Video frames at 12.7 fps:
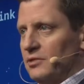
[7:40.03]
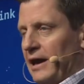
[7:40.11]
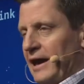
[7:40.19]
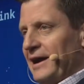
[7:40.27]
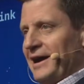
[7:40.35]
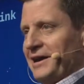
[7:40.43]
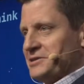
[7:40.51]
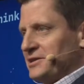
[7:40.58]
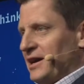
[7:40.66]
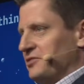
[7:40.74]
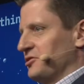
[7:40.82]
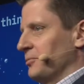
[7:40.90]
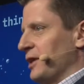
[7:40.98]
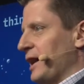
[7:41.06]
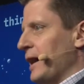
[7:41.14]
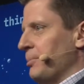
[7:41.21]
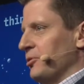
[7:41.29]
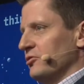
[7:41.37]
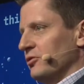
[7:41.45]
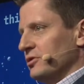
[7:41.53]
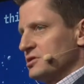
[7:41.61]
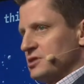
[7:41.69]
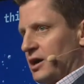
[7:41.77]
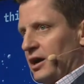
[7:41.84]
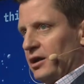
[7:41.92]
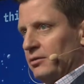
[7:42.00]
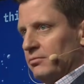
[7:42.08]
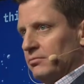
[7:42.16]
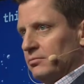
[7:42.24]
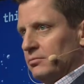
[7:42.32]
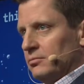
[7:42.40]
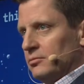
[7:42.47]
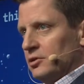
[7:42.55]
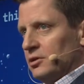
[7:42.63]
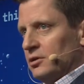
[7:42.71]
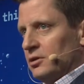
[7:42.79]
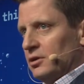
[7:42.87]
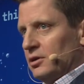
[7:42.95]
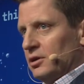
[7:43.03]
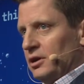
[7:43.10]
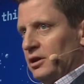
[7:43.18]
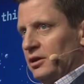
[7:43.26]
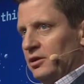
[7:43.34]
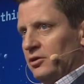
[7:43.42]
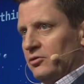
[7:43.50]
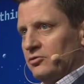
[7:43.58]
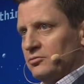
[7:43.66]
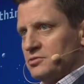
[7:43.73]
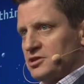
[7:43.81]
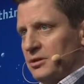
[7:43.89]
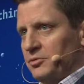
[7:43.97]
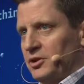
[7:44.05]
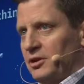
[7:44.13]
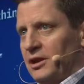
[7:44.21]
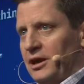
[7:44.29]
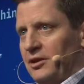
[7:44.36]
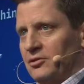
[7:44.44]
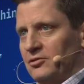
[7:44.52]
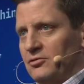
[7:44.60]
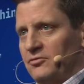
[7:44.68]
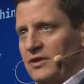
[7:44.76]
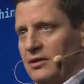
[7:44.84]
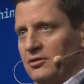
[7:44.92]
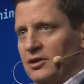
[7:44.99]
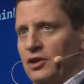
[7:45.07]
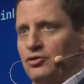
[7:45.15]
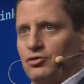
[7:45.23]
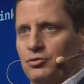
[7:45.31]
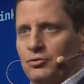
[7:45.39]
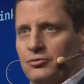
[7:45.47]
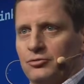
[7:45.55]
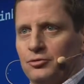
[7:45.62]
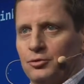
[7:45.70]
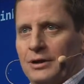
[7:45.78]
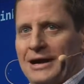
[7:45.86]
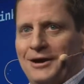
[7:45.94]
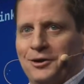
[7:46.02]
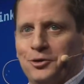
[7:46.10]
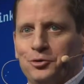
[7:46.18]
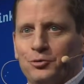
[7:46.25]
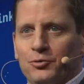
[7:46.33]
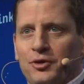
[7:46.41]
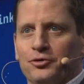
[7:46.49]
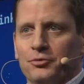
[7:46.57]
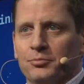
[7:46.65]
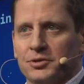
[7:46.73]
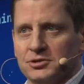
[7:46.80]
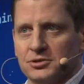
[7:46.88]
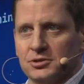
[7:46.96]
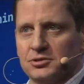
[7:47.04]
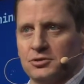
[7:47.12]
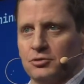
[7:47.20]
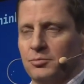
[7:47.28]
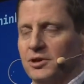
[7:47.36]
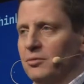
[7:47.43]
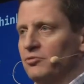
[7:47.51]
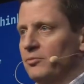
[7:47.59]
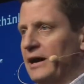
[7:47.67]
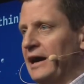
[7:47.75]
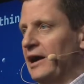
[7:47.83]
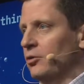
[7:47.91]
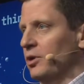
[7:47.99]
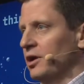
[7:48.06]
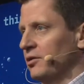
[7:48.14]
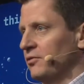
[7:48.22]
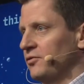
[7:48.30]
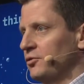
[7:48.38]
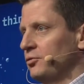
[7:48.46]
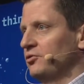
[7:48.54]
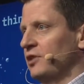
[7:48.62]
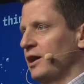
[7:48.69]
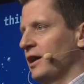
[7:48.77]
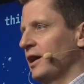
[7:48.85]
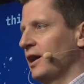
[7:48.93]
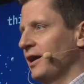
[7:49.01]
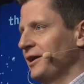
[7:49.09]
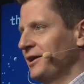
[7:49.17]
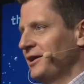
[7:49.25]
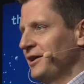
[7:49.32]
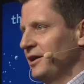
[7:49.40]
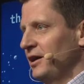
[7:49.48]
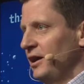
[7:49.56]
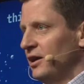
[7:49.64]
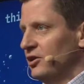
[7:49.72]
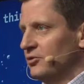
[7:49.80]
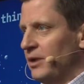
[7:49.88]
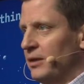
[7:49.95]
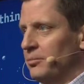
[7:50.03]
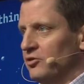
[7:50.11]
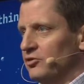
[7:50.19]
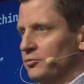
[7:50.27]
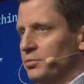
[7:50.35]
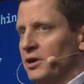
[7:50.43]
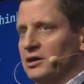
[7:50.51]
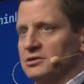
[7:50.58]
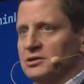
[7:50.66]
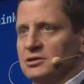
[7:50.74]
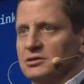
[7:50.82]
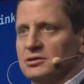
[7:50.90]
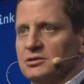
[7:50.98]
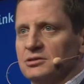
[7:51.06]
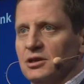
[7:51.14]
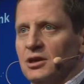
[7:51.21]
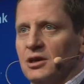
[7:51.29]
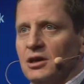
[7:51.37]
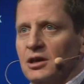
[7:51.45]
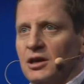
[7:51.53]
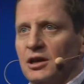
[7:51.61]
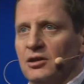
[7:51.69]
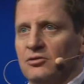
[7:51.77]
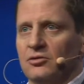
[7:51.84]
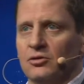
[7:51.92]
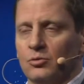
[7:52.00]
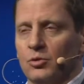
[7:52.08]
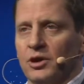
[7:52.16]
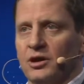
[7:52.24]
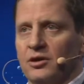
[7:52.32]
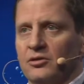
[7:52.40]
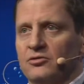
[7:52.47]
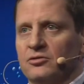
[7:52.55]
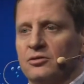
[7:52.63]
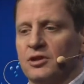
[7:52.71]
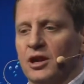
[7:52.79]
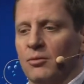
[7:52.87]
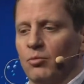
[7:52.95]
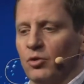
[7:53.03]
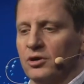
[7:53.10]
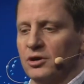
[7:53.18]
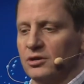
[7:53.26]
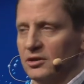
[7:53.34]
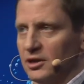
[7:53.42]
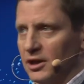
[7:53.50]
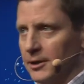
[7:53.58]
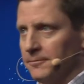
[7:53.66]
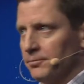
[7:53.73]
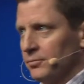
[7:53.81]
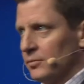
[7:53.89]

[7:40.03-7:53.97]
AI is not something that happens on the side it is something that is foundational to how you run your business. So it becomes about how do I infuse AI into my business processes, into the ways that I'm working today.